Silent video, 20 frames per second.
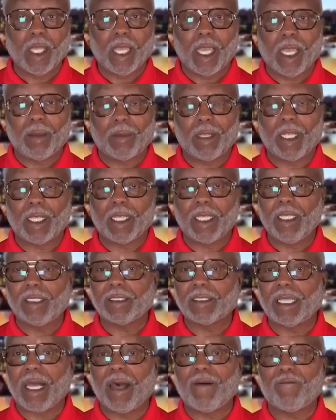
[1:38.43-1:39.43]
And, and,
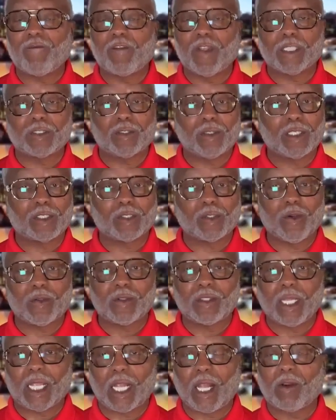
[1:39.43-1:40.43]
he's not finished on this
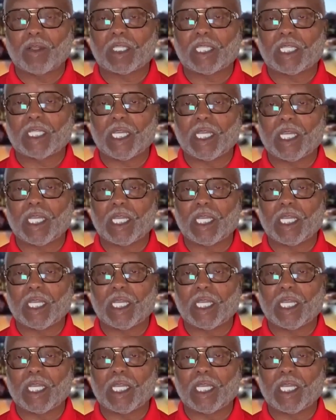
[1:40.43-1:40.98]
earth yet. I don't care what's